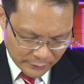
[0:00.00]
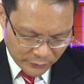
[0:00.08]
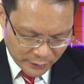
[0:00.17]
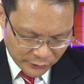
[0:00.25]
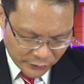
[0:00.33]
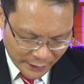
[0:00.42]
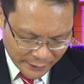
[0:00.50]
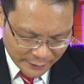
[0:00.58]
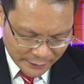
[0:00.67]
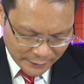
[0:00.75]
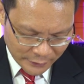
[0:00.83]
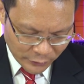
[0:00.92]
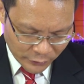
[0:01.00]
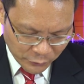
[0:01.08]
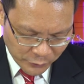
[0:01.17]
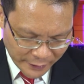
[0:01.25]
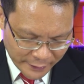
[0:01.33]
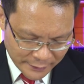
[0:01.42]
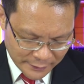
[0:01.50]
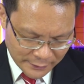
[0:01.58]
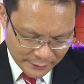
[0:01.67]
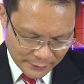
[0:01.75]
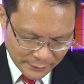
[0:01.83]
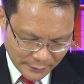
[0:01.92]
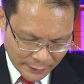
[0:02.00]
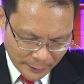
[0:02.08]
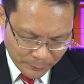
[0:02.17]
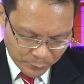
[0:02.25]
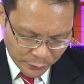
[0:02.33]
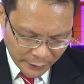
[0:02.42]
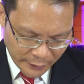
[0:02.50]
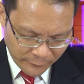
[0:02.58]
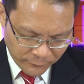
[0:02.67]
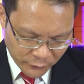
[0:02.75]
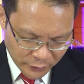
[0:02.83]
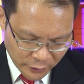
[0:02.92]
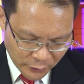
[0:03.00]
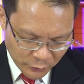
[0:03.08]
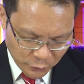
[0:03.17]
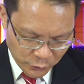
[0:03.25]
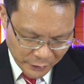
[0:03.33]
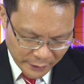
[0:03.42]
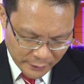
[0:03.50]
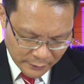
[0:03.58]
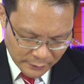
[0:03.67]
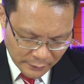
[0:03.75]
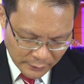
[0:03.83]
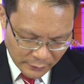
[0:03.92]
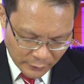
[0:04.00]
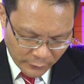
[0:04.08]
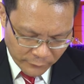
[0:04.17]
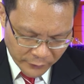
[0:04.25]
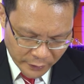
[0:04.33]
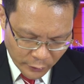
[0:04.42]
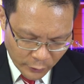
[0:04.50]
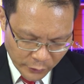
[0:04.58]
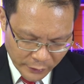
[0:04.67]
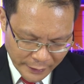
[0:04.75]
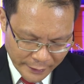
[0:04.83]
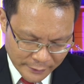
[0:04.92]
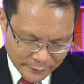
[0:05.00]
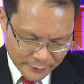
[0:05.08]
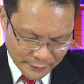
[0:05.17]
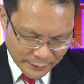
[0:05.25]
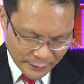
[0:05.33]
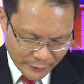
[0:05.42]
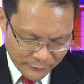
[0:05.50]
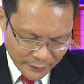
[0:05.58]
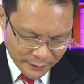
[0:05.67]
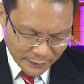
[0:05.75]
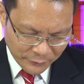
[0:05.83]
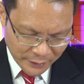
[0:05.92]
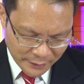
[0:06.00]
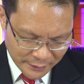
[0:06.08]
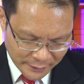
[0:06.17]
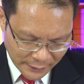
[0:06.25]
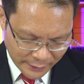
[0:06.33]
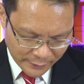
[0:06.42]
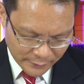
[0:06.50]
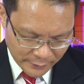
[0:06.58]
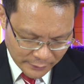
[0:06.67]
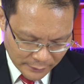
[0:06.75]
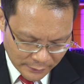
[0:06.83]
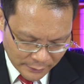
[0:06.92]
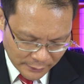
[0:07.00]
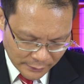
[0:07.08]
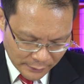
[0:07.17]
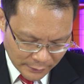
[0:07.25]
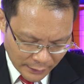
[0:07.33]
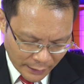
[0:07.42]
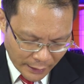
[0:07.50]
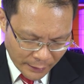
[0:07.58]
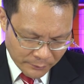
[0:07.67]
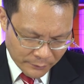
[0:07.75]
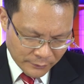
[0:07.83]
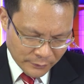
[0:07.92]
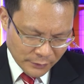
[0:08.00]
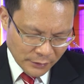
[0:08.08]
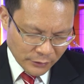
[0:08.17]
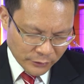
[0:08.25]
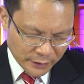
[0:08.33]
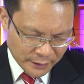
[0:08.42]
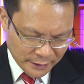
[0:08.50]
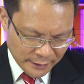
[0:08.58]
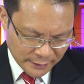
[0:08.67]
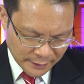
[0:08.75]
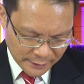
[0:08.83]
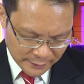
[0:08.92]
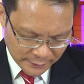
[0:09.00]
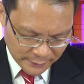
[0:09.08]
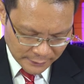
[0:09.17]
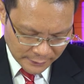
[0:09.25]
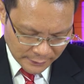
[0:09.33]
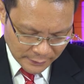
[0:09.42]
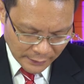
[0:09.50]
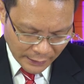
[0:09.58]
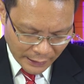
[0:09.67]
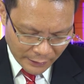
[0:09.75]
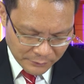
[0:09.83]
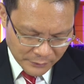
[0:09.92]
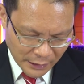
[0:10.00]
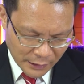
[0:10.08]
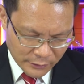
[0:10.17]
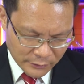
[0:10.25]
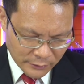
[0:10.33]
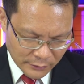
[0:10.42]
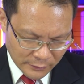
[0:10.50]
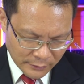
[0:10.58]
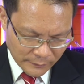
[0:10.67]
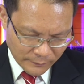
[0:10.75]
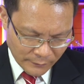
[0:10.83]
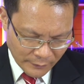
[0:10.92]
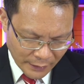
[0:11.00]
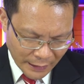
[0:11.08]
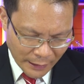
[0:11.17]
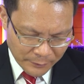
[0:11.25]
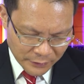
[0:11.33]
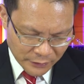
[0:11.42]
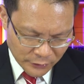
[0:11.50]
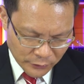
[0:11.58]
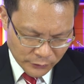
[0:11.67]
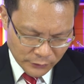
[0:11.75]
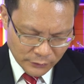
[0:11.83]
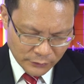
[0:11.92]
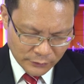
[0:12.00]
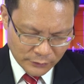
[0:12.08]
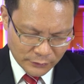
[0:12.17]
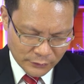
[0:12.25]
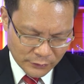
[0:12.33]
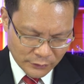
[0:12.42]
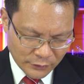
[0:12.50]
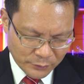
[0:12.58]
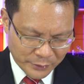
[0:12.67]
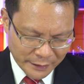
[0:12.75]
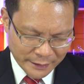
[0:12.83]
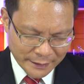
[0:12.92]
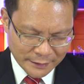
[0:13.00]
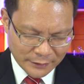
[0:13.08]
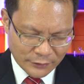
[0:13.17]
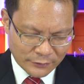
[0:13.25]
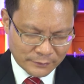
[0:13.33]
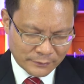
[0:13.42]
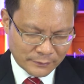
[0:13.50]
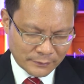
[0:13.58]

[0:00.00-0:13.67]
We trust in your ways and pray for your will over all else and everything we desire. Come, Lord Jesus, come now, come soon to bring us home.